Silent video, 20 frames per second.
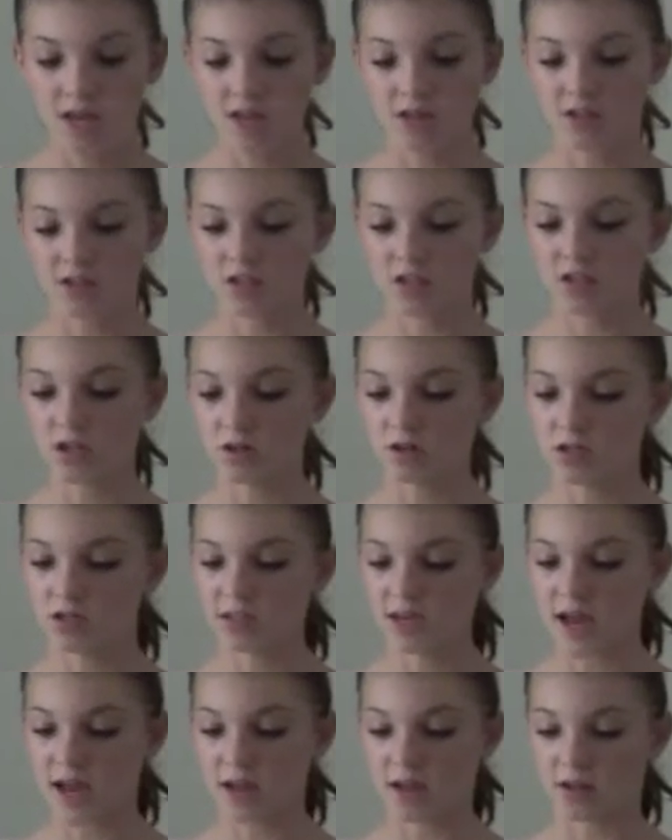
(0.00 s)
There is no
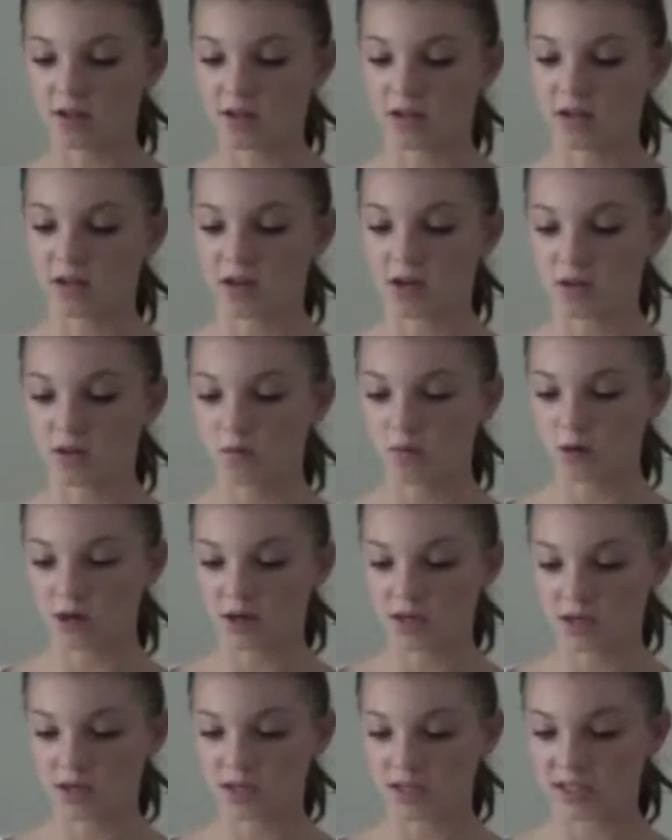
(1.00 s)
style, and no one